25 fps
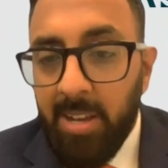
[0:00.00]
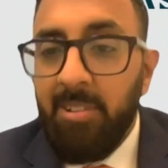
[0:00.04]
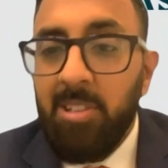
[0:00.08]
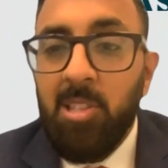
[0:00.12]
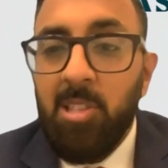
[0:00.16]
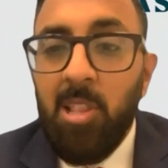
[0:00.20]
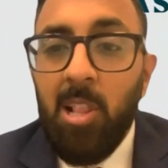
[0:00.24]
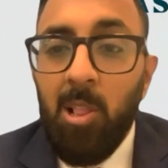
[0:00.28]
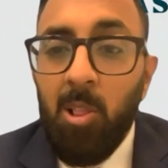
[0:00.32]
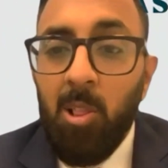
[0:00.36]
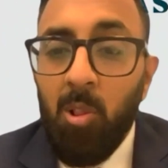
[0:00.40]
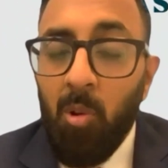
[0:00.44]

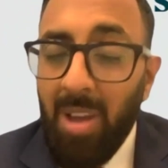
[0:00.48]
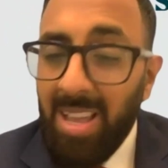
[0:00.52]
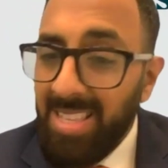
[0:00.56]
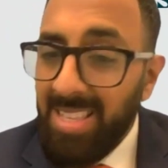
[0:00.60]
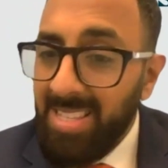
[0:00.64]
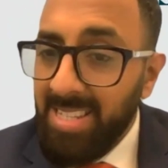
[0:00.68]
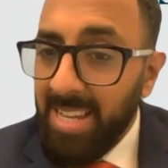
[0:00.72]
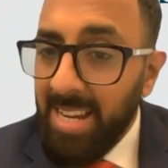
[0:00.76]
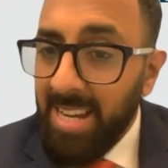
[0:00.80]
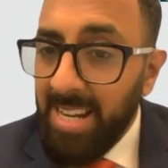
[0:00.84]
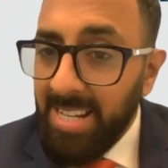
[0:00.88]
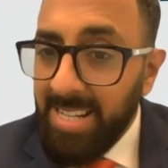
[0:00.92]
with
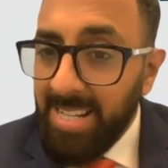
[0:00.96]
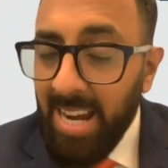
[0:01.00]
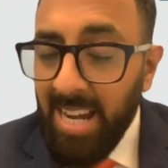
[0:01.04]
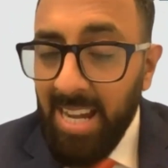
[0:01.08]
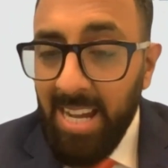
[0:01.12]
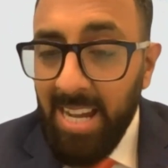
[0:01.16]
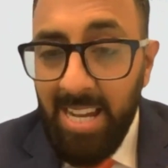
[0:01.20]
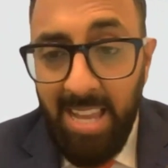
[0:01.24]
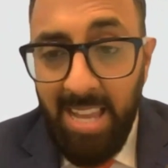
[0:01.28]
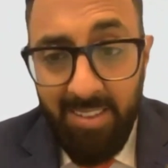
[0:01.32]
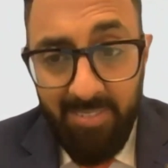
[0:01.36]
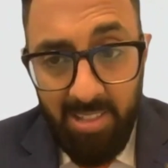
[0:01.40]
lowest
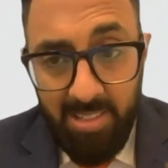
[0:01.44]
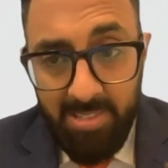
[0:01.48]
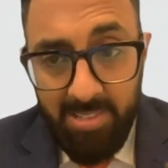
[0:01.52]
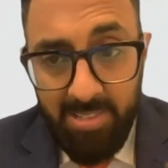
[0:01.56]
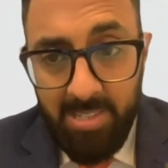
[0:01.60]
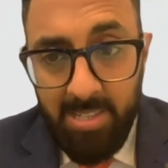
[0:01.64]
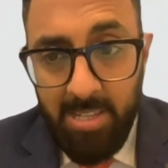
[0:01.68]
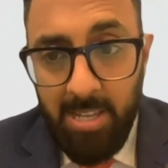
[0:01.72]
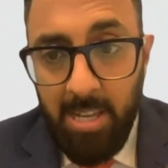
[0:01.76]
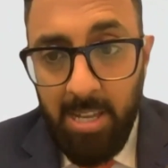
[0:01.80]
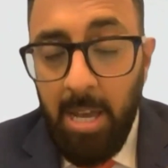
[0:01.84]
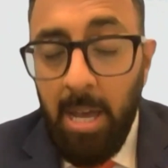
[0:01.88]
debt
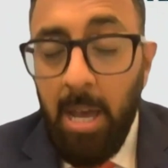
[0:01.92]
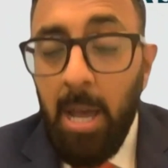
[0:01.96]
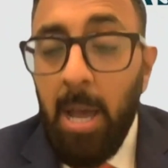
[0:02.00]
levels.